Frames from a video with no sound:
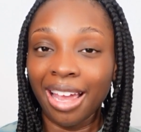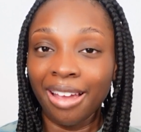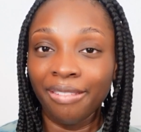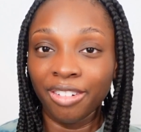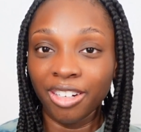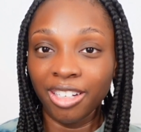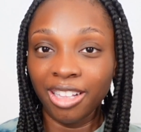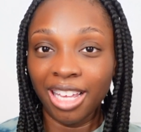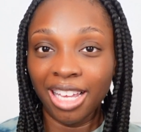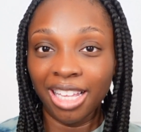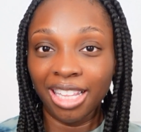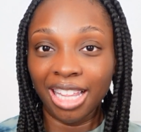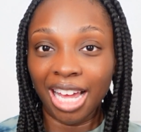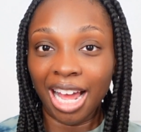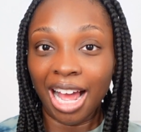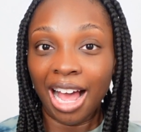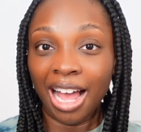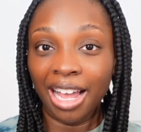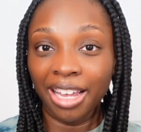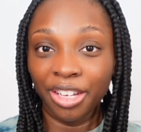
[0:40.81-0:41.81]
everything
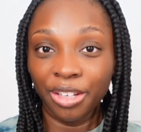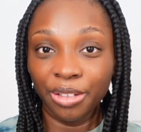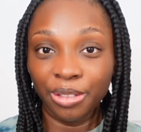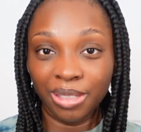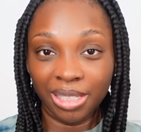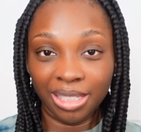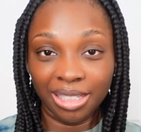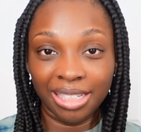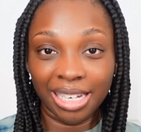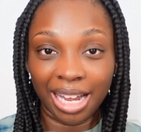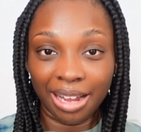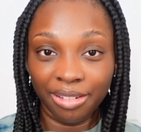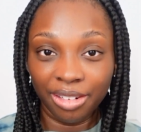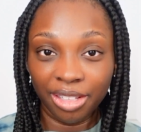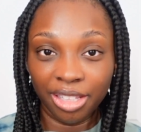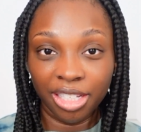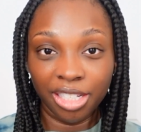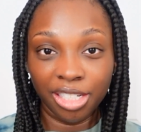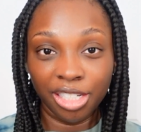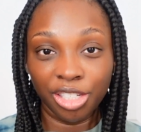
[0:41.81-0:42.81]
that I use down
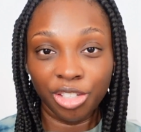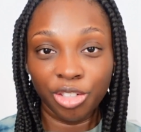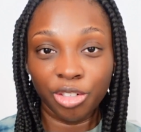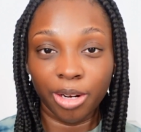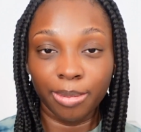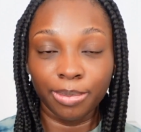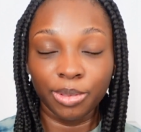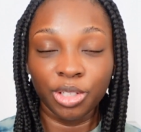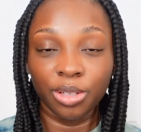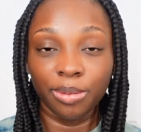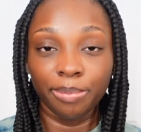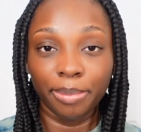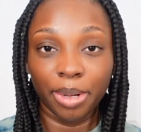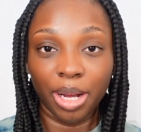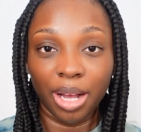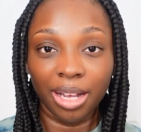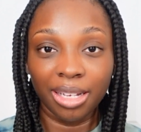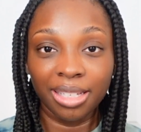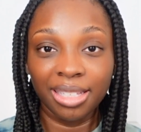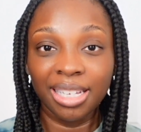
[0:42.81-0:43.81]
in the description
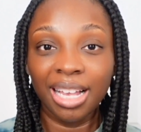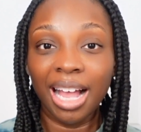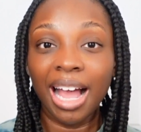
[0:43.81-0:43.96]
box.